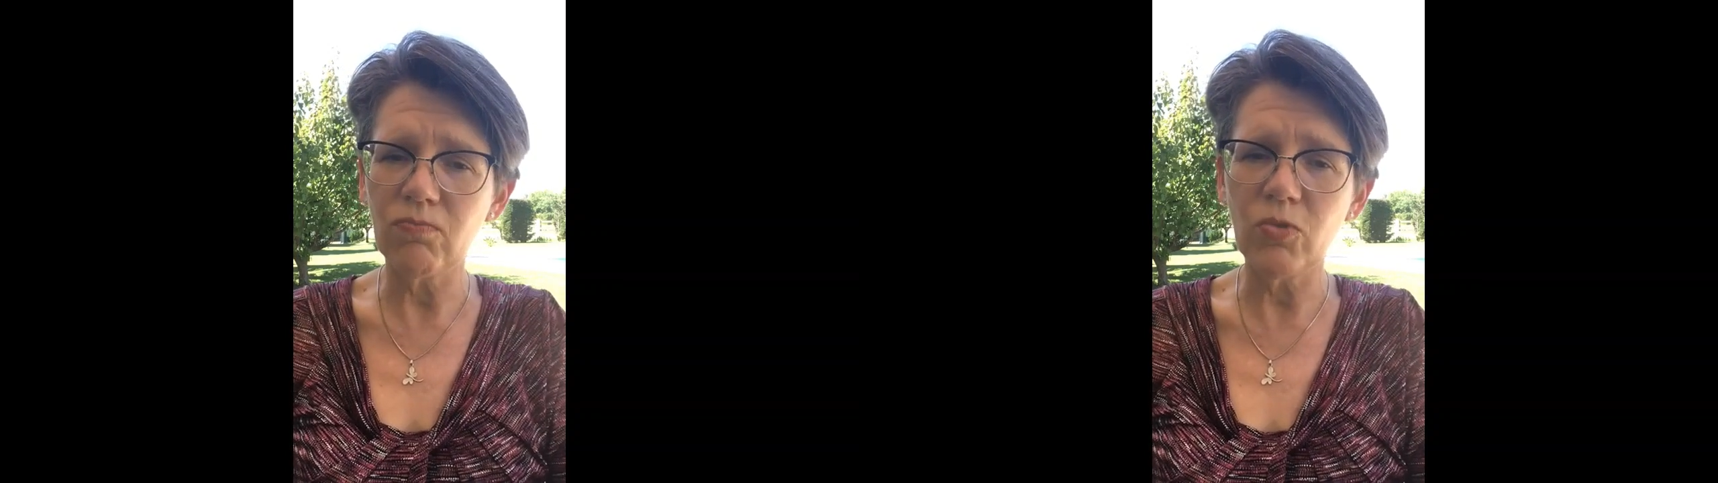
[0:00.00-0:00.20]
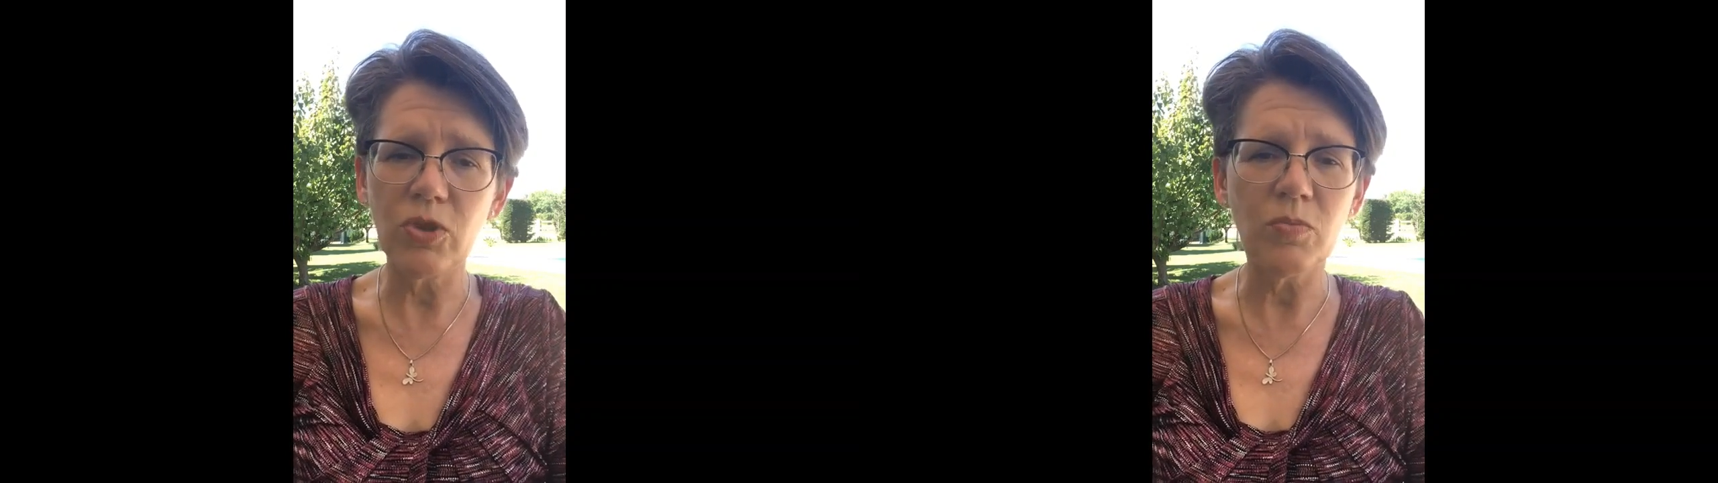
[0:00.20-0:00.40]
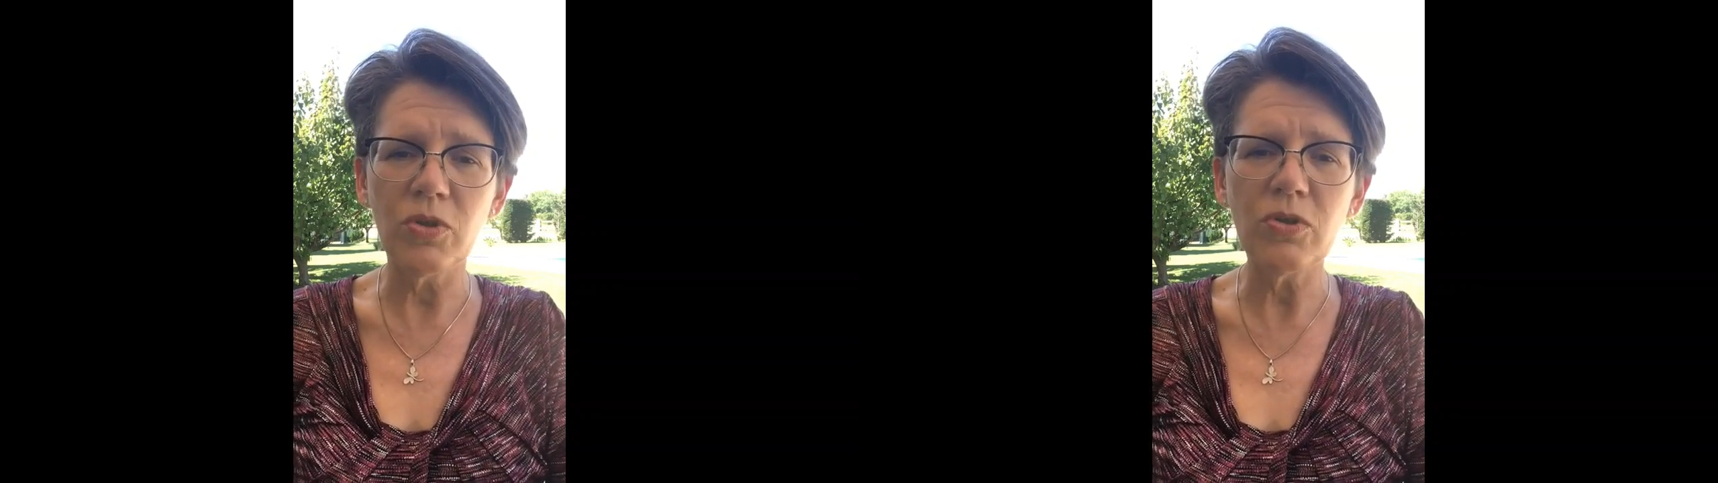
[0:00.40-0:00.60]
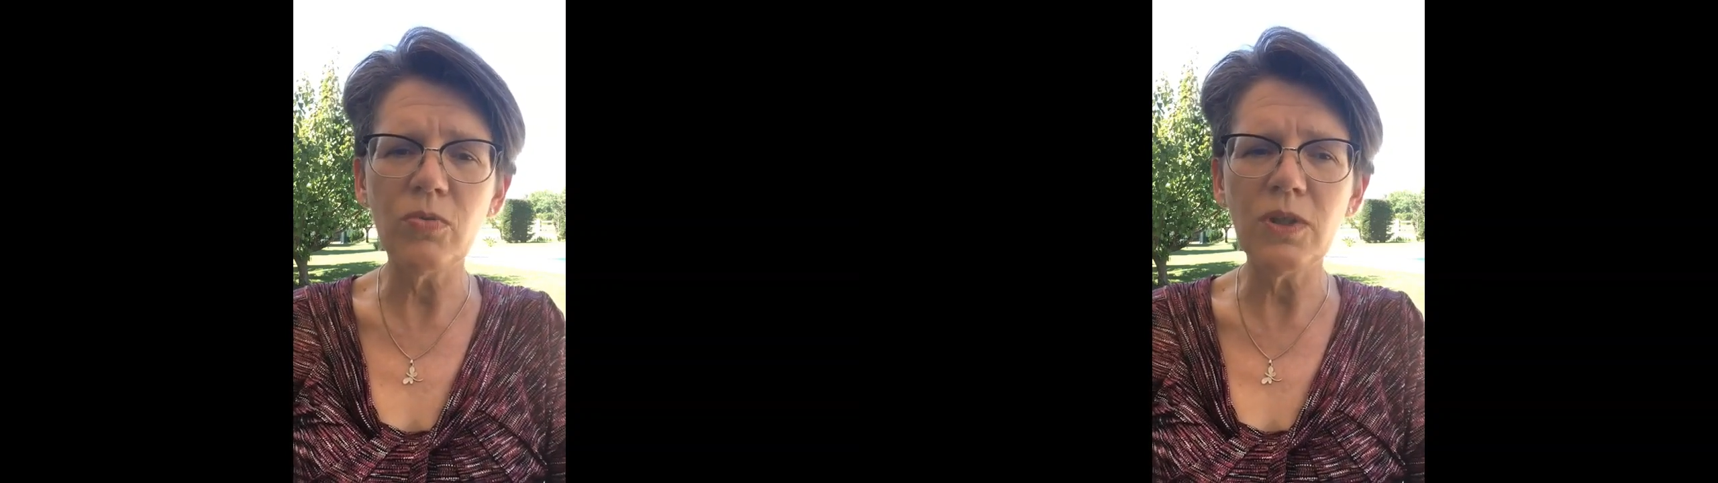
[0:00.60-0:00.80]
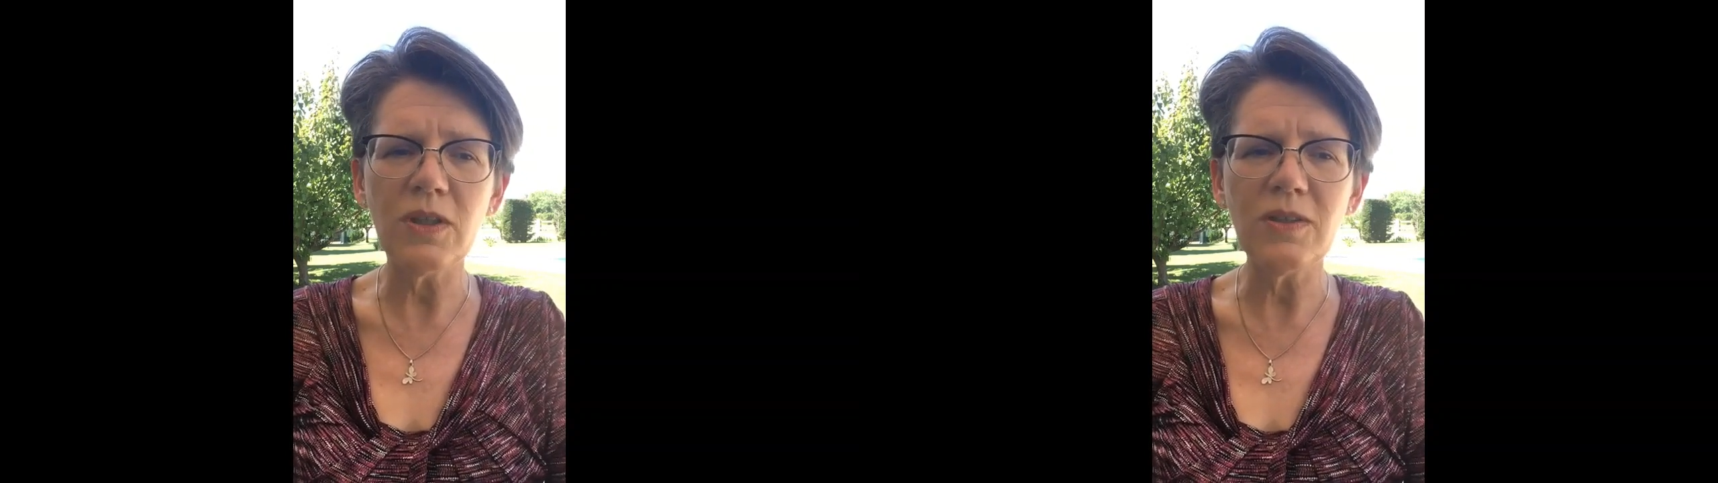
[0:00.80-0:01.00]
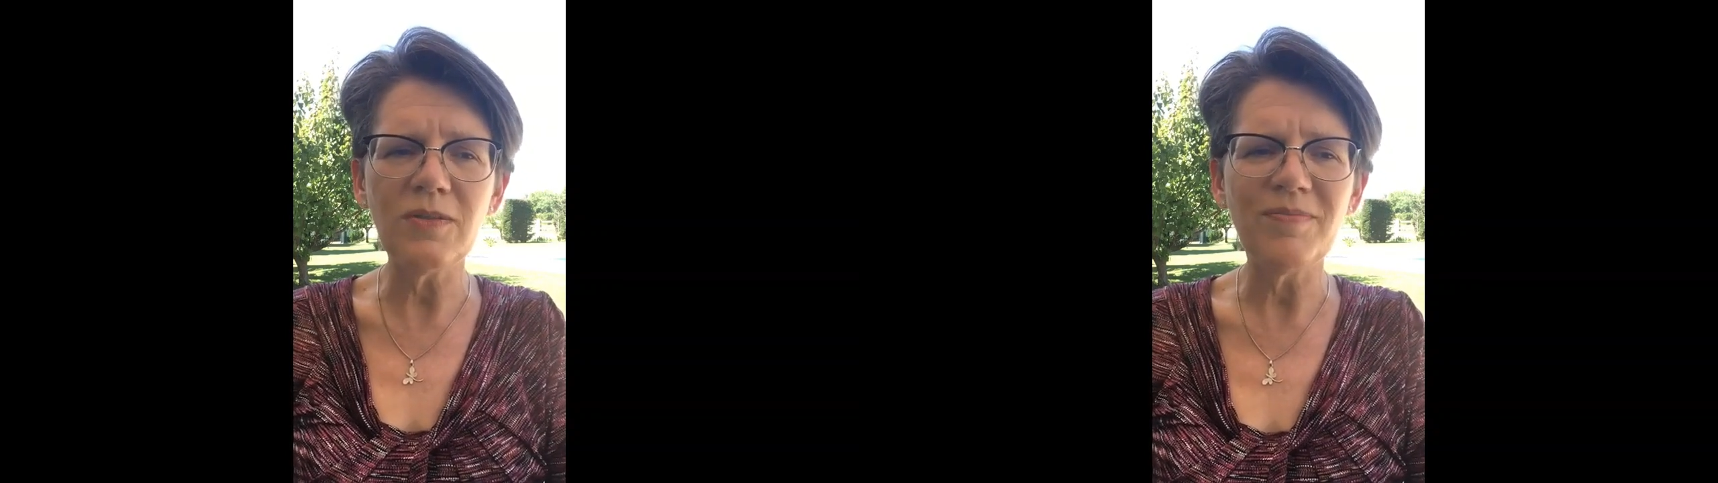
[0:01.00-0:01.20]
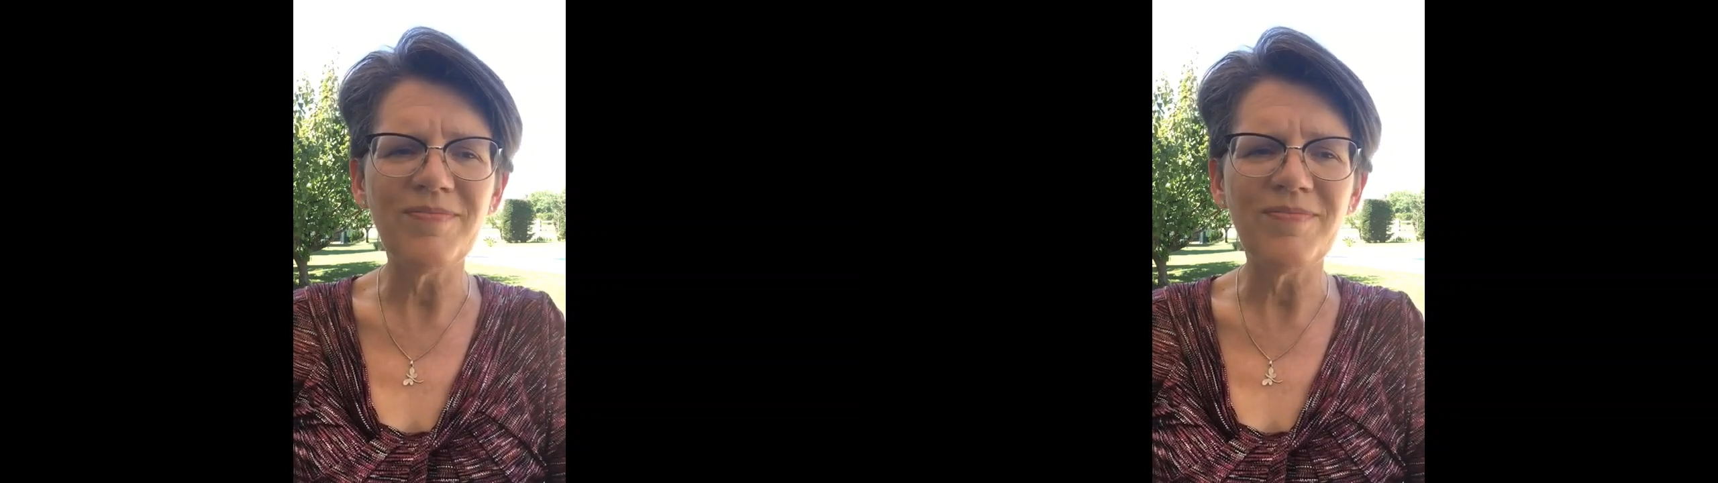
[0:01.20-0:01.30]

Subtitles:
what more do we need?